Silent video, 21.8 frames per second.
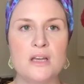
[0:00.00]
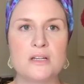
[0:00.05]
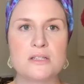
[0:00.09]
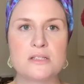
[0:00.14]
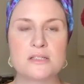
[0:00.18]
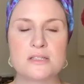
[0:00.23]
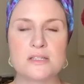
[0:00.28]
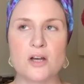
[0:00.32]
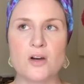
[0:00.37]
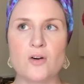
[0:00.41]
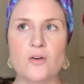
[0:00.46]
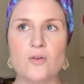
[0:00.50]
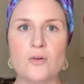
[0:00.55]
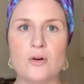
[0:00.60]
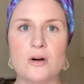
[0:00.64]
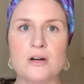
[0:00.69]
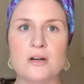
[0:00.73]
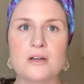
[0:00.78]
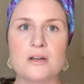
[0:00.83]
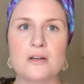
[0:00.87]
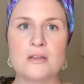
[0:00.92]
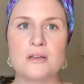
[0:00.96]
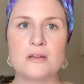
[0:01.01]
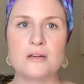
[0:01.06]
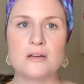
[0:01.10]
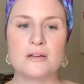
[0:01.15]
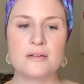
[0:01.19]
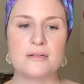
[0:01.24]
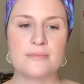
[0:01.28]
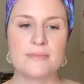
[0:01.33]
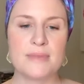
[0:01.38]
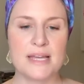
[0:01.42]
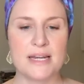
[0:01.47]
So
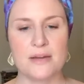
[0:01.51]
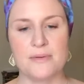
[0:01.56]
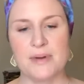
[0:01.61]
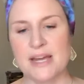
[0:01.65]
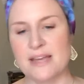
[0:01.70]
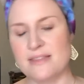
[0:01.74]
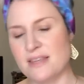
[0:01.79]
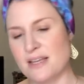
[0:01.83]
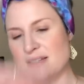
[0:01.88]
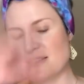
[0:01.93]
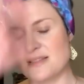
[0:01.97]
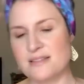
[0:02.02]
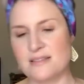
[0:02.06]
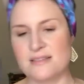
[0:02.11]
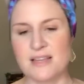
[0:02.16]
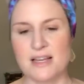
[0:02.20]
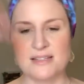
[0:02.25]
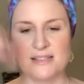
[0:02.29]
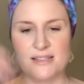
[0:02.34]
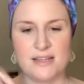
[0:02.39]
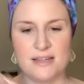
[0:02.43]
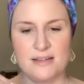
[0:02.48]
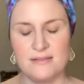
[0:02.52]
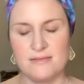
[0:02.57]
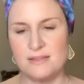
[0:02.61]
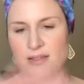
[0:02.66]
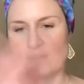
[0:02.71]
anyway, that's it.